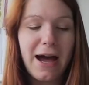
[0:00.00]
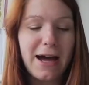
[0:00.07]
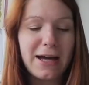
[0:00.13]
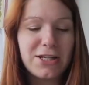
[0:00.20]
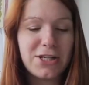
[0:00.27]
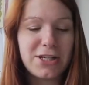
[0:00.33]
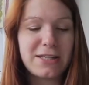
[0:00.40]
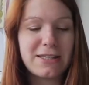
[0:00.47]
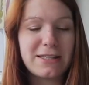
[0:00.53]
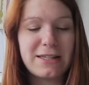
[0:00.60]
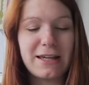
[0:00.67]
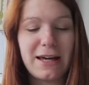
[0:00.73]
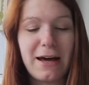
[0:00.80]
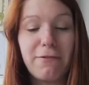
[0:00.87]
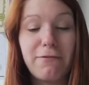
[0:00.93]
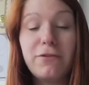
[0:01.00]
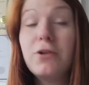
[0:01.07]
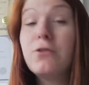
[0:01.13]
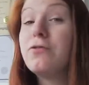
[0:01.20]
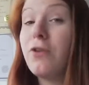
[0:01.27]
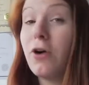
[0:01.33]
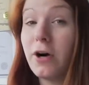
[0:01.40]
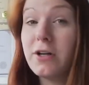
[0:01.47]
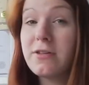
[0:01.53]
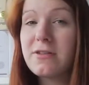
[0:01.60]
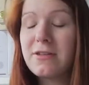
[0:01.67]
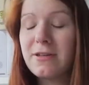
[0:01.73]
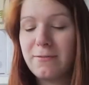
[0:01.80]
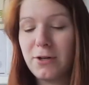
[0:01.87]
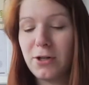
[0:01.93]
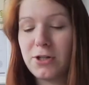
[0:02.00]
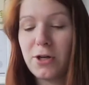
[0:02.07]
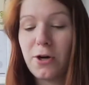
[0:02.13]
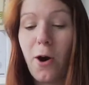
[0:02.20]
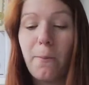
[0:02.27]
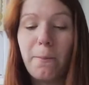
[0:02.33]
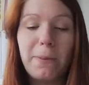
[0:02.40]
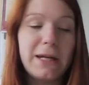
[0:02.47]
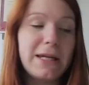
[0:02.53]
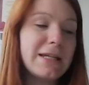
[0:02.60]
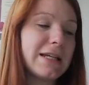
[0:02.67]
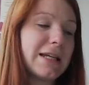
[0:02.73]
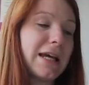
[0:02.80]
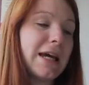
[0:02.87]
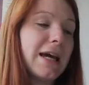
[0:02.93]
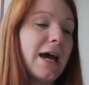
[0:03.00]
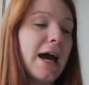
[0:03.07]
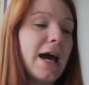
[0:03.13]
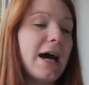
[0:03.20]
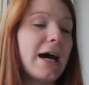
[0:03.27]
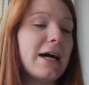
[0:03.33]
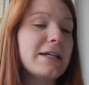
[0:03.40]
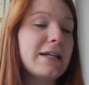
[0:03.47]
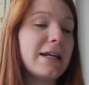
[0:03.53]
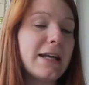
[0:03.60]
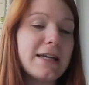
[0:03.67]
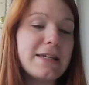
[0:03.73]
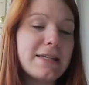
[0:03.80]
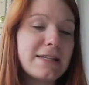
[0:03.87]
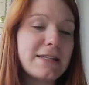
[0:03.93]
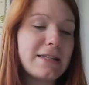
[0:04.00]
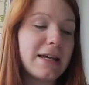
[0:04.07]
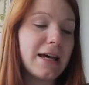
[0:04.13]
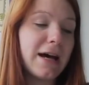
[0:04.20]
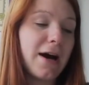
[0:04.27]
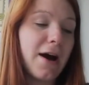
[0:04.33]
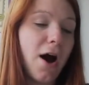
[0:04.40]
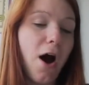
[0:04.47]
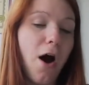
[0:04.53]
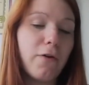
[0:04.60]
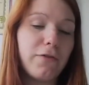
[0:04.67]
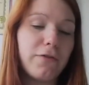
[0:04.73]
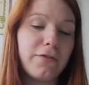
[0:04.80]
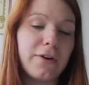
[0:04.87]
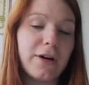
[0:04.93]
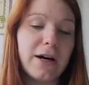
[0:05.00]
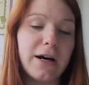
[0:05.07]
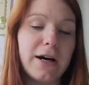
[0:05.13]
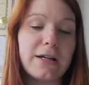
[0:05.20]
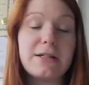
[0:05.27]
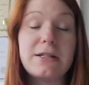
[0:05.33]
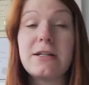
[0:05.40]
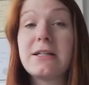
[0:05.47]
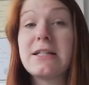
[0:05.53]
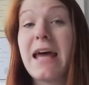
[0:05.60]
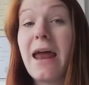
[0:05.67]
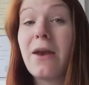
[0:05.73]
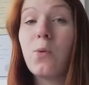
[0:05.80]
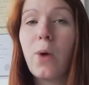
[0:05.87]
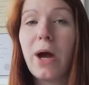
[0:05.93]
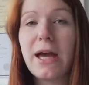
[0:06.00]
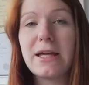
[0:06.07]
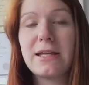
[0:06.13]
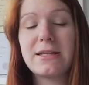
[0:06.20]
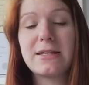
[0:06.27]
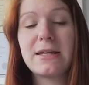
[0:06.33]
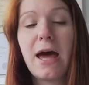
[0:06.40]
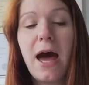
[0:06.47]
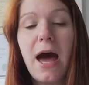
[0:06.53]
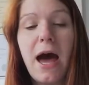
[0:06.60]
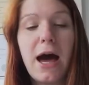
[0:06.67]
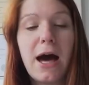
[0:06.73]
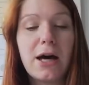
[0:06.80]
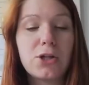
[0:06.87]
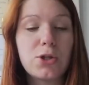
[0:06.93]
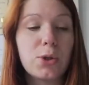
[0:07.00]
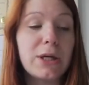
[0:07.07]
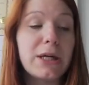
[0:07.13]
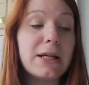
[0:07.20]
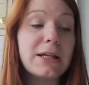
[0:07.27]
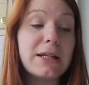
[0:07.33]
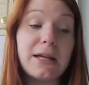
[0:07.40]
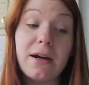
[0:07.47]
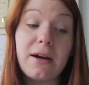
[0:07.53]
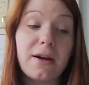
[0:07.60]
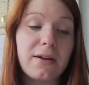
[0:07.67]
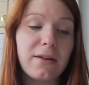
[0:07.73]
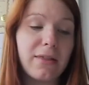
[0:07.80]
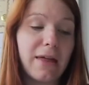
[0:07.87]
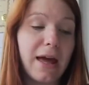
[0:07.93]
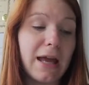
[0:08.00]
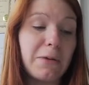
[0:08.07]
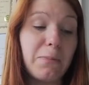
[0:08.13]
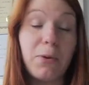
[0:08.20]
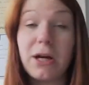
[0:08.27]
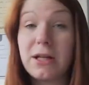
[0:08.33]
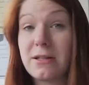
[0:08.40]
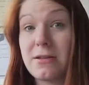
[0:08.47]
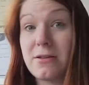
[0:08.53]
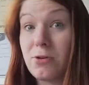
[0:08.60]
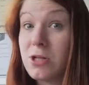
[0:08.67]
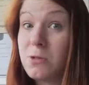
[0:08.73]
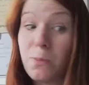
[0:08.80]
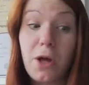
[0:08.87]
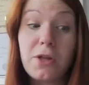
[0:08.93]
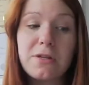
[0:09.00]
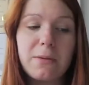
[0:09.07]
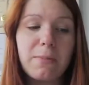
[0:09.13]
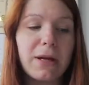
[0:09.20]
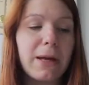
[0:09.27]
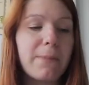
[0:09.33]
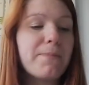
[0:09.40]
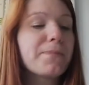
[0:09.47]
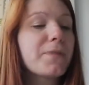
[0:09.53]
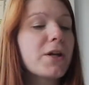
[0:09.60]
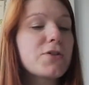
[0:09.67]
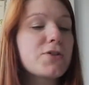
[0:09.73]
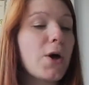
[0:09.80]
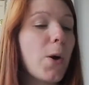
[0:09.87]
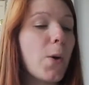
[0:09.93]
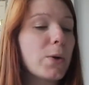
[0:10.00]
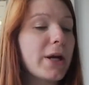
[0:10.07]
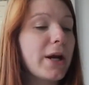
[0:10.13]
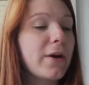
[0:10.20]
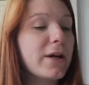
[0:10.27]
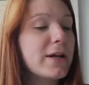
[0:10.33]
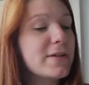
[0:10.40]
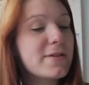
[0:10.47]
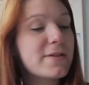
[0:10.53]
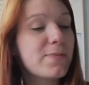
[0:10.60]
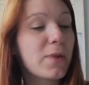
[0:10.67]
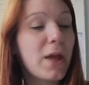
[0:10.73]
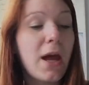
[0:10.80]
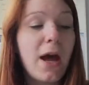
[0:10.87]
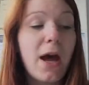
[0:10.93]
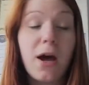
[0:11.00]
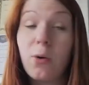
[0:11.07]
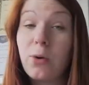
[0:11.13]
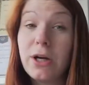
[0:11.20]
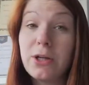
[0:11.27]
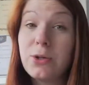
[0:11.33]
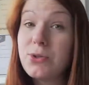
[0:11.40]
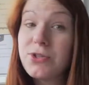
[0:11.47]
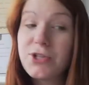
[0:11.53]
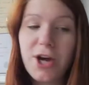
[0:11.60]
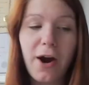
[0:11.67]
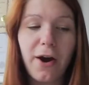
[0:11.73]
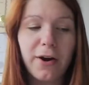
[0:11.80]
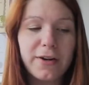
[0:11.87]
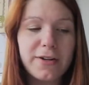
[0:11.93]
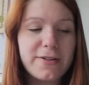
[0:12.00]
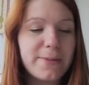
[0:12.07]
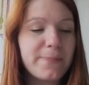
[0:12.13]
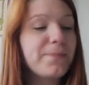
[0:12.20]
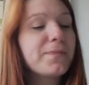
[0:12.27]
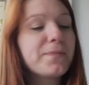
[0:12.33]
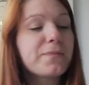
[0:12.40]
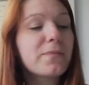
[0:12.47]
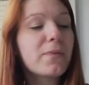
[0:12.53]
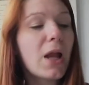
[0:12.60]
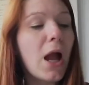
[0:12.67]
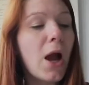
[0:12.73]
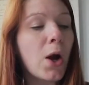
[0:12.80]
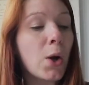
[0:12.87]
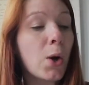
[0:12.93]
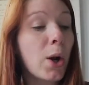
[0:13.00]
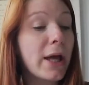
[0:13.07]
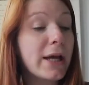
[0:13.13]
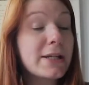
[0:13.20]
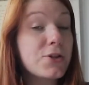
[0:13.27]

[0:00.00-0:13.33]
just a few words, not completely, the list of the 10 ways to heal the earth and practice responsibly. So there is: reuse jars, collect